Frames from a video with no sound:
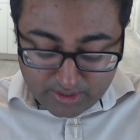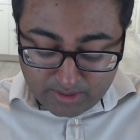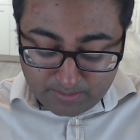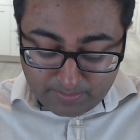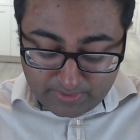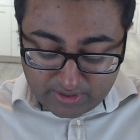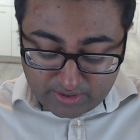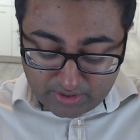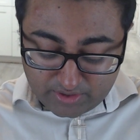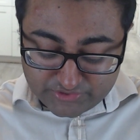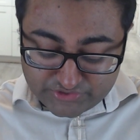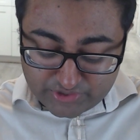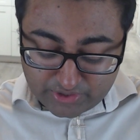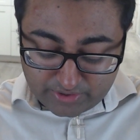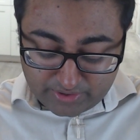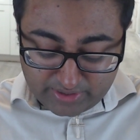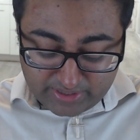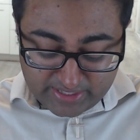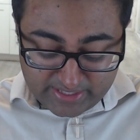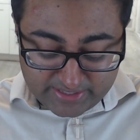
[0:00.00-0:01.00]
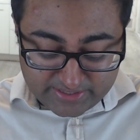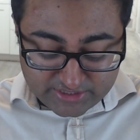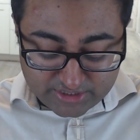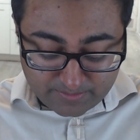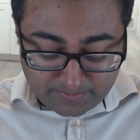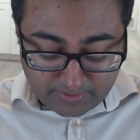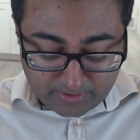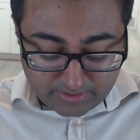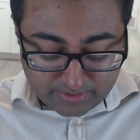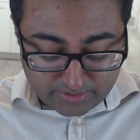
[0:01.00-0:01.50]
because our days
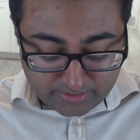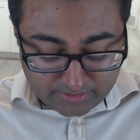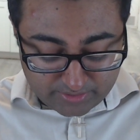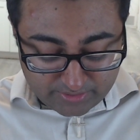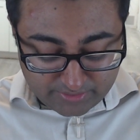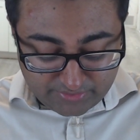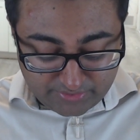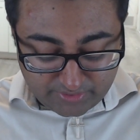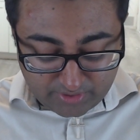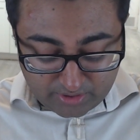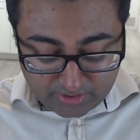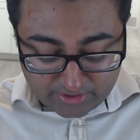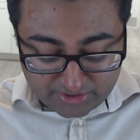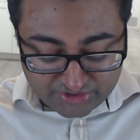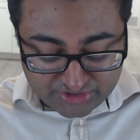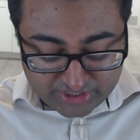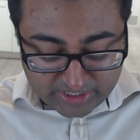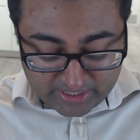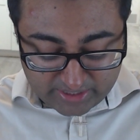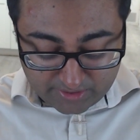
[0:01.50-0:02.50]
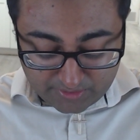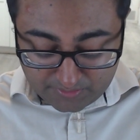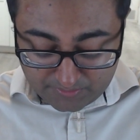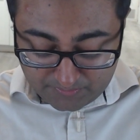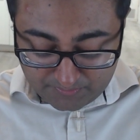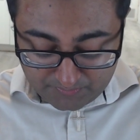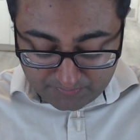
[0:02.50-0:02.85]
upon earth are a shadow.